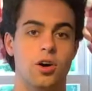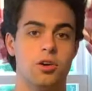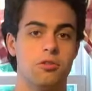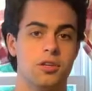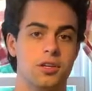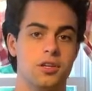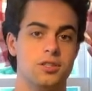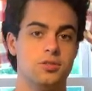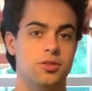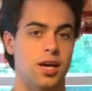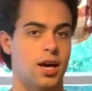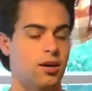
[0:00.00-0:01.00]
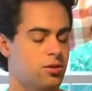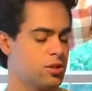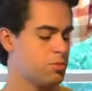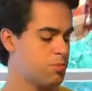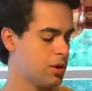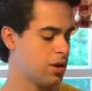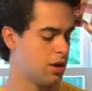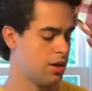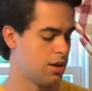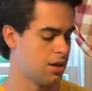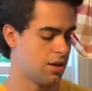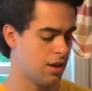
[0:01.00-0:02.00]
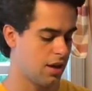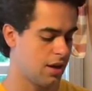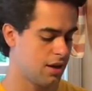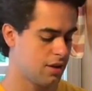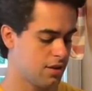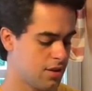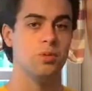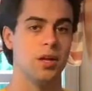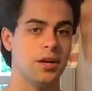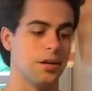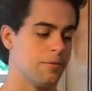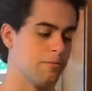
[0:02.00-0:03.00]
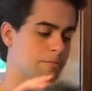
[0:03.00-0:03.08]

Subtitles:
you really need to do now is put it on and blend it.